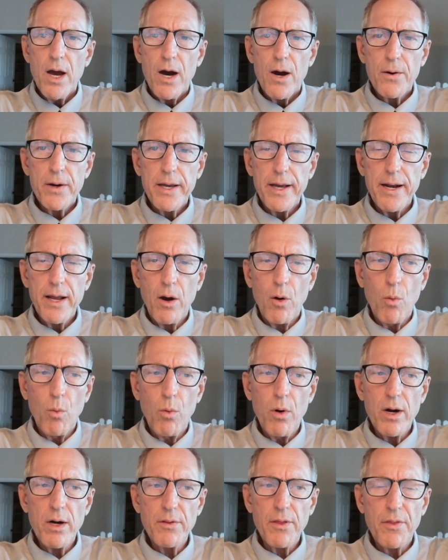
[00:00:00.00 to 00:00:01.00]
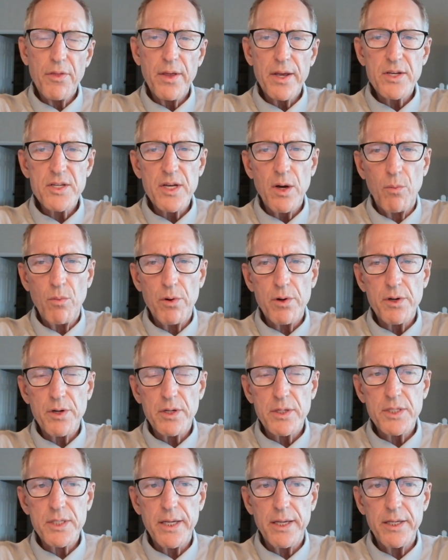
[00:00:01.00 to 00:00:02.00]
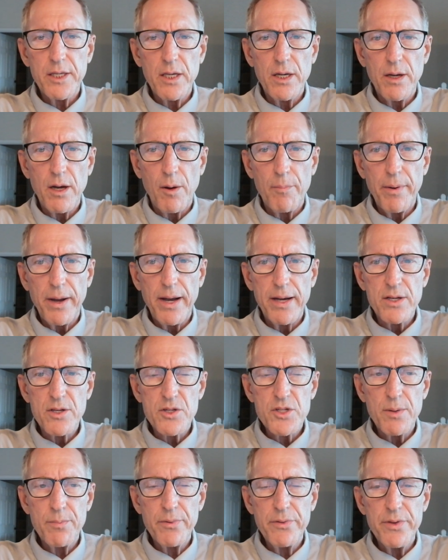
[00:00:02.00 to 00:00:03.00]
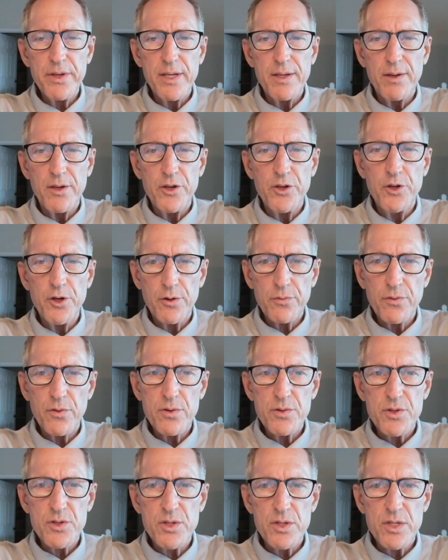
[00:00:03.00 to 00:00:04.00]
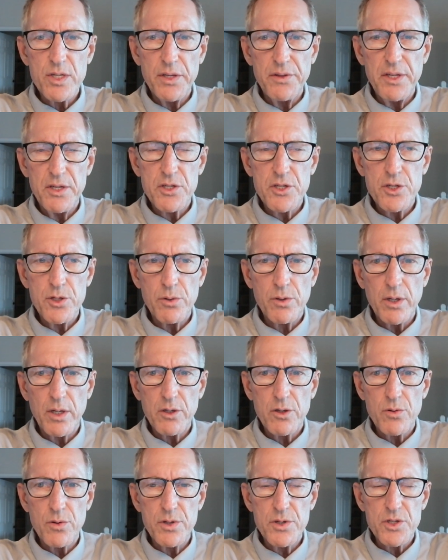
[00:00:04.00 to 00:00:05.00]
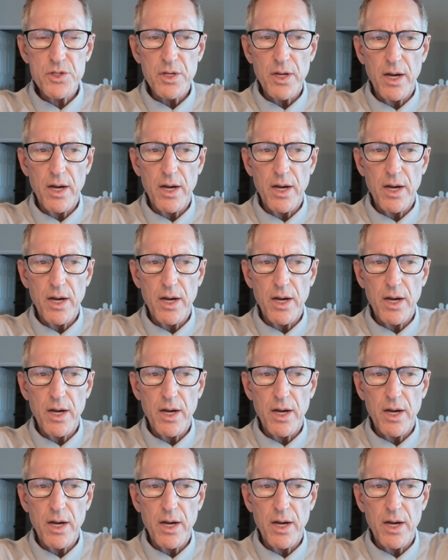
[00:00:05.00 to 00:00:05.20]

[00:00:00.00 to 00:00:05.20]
Okay, now one of the things I wanted to tell you about is some of the differences in these two countries.